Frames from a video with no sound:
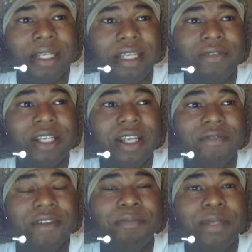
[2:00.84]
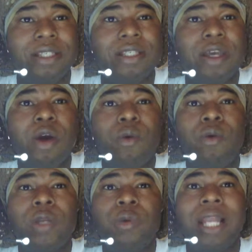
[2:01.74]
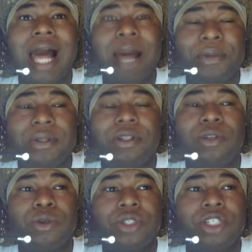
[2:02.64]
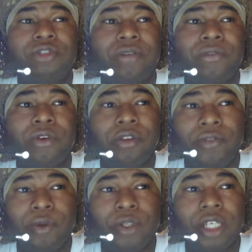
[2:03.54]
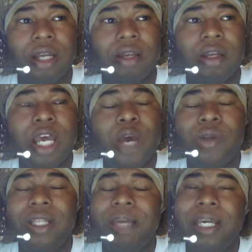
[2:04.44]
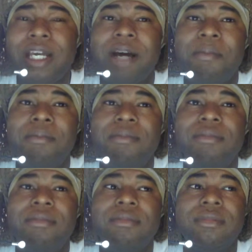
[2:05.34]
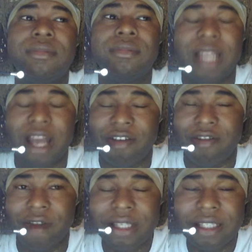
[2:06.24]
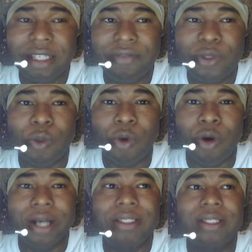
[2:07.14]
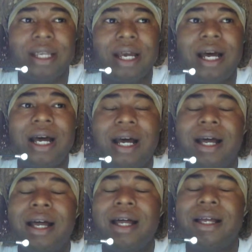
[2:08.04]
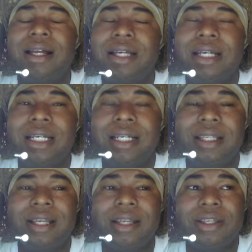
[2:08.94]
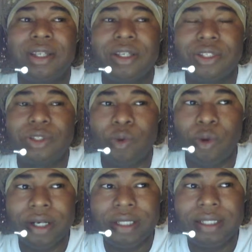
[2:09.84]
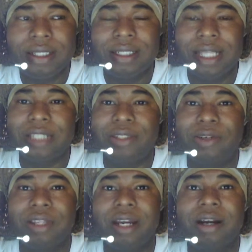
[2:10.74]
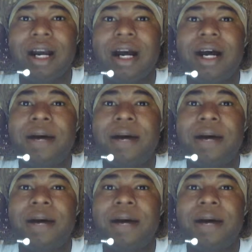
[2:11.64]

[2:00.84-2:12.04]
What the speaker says: and believe in love and peace, what will happen to those children for the future? Will they become aggressive towards the source that took their